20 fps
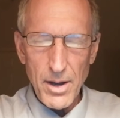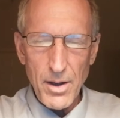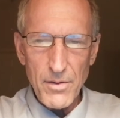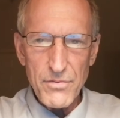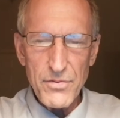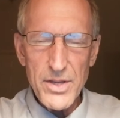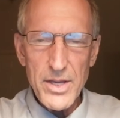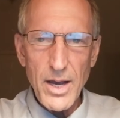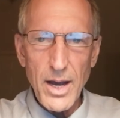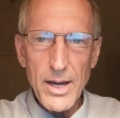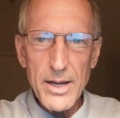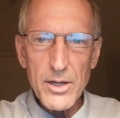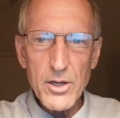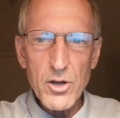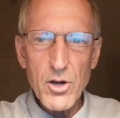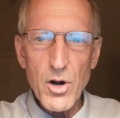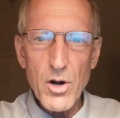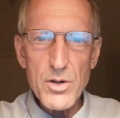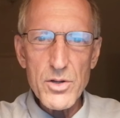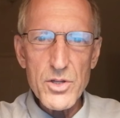fiat
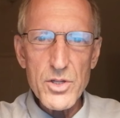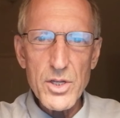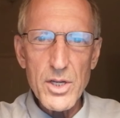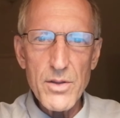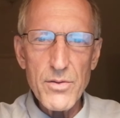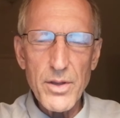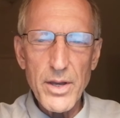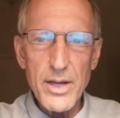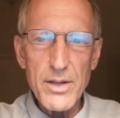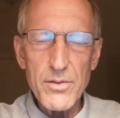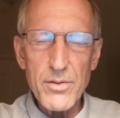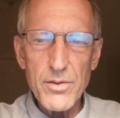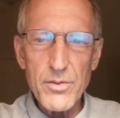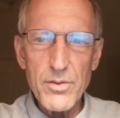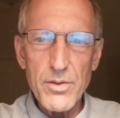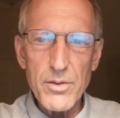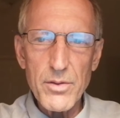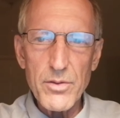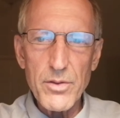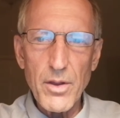currency that
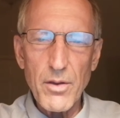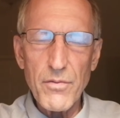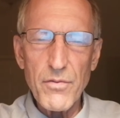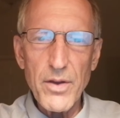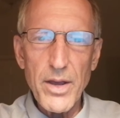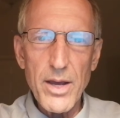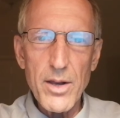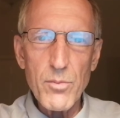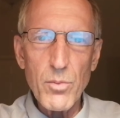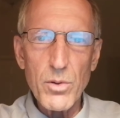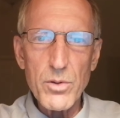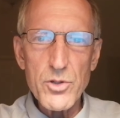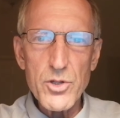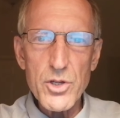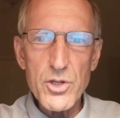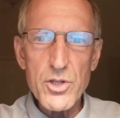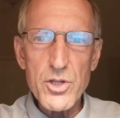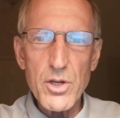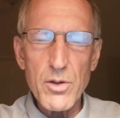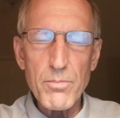the Fed will
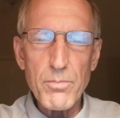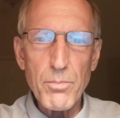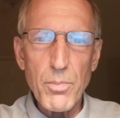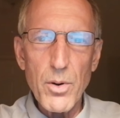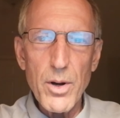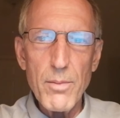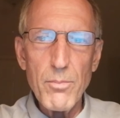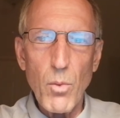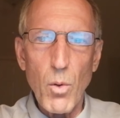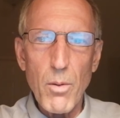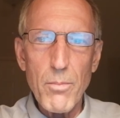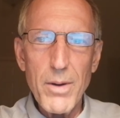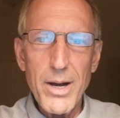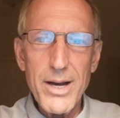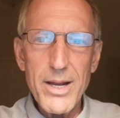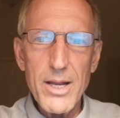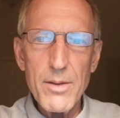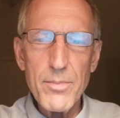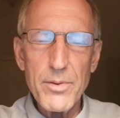just print more money,